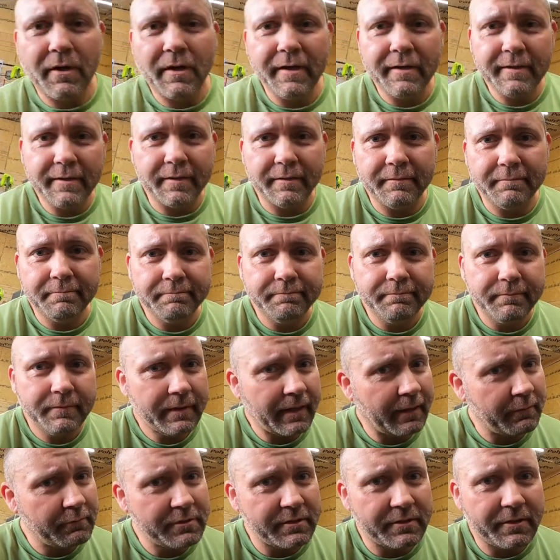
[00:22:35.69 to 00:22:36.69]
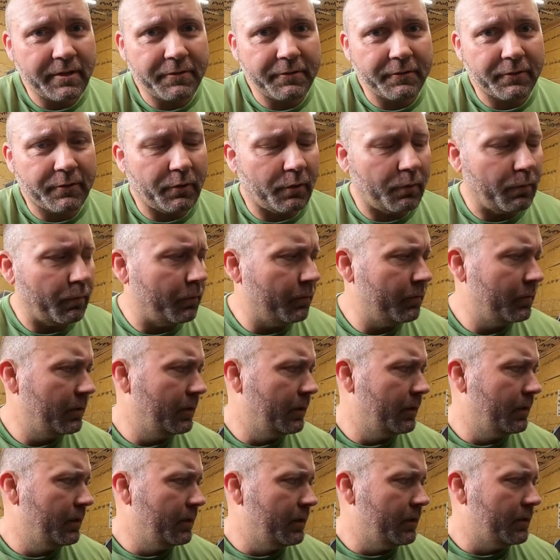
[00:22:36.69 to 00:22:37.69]
behind it. That was another goal.
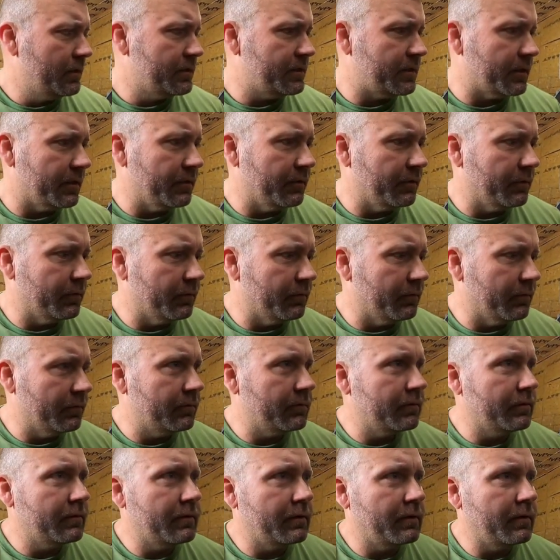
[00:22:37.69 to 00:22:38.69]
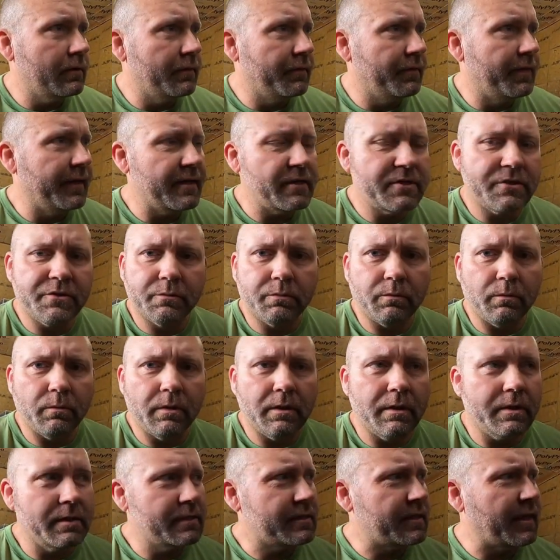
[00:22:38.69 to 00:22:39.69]
So this
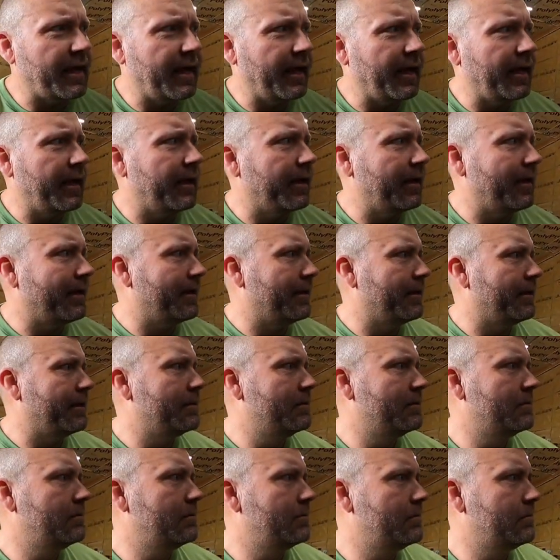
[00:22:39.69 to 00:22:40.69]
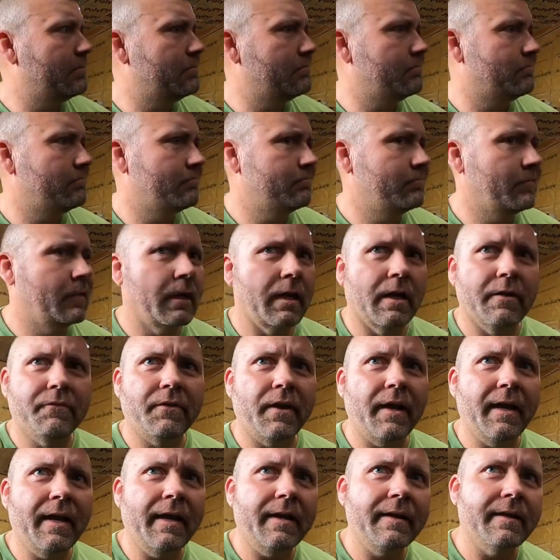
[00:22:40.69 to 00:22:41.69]
was a,
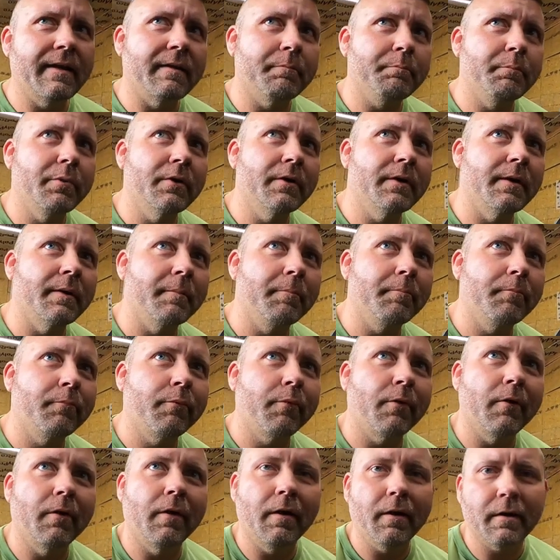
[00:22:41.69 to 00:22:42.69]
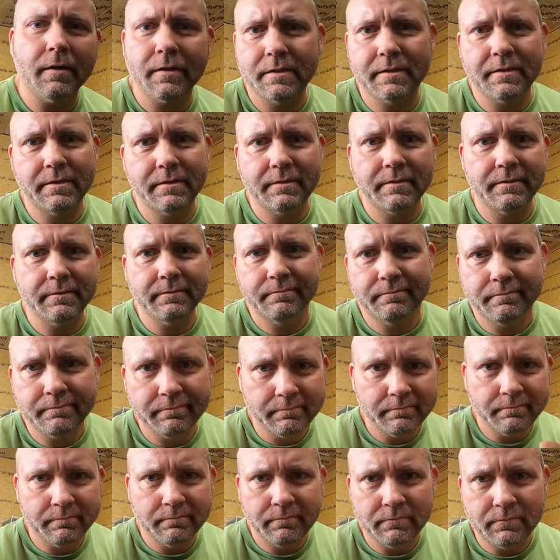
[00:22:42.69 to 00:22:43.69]
if I had to put a prox
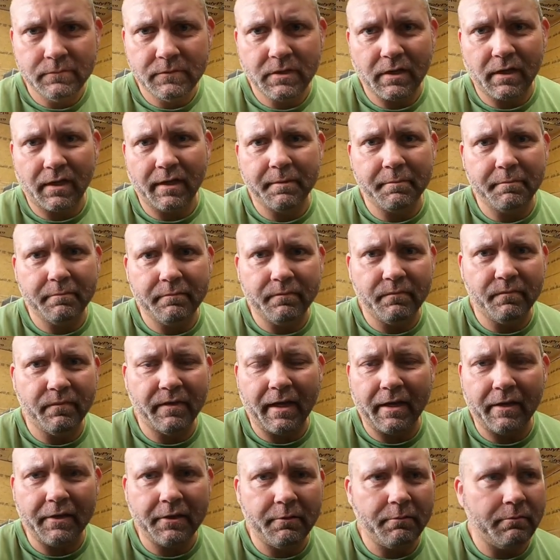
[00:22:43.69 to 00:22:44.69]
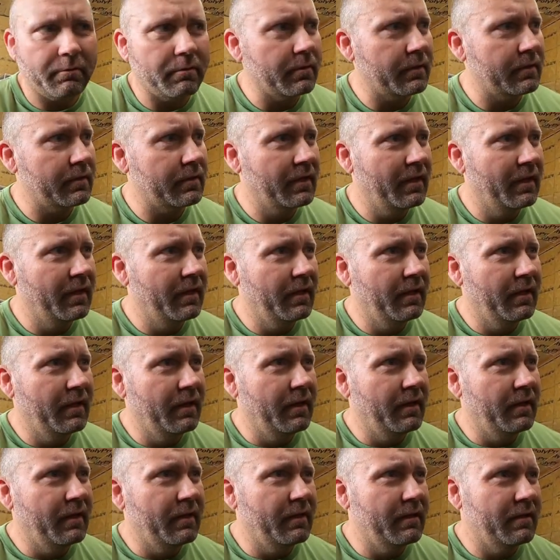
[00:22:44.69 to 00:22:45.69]
type value on it,
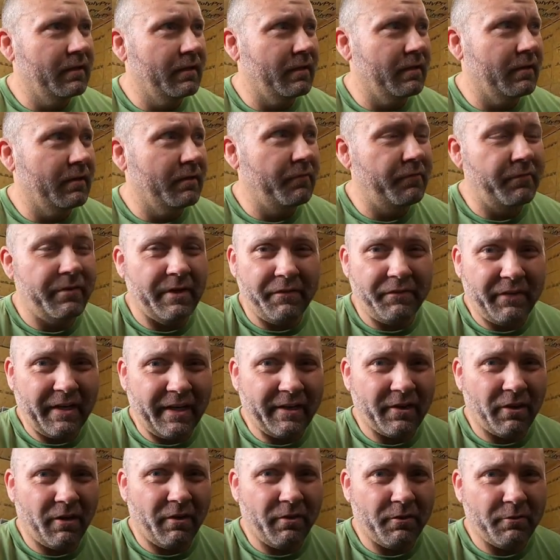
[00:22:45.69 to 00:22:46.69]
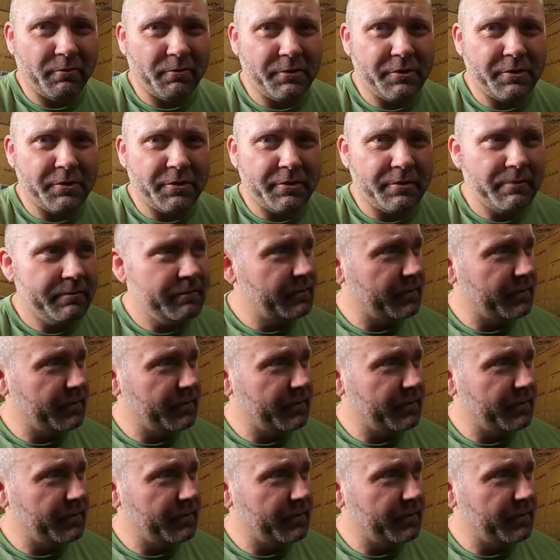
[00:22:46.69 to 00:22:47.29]
$50